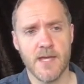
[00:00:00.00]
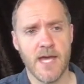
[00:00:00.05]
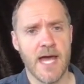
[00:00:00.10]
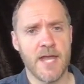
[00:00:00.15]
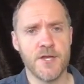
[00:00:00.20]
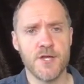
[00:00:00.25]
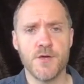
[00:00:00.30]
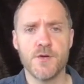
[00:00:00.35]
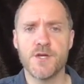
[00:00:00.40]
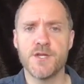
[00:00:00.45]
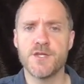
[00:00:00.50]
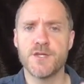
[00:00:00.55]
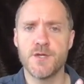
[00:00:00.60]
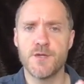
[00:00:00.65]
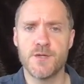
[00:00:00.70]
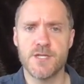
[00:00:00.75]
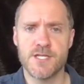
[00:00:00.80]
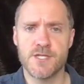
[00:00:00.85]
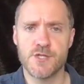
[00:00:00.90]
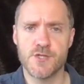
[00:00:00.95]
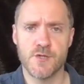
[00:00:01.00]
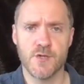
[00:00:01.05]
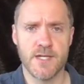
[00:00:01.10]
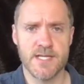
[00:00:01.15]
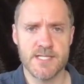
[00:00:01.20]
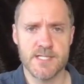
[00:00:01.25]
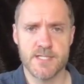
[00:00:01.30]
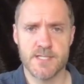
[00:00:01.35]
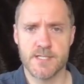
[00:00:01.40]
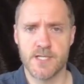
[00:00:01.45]
And you can do this
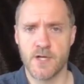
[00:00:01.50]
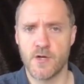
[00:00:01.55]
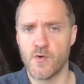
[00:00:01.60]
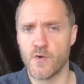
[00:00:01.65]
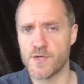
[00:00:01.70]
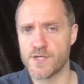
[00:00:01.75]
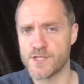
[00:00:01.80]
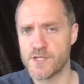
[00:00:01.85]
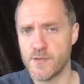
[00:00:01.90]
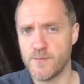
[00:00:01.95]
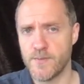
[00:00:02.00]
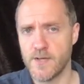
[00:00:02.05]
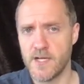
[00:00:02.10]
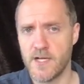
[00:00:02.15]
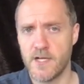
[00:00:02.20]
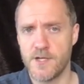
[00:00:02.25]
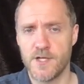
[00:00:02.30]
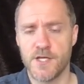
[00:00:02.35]
shortlist across Zoopla.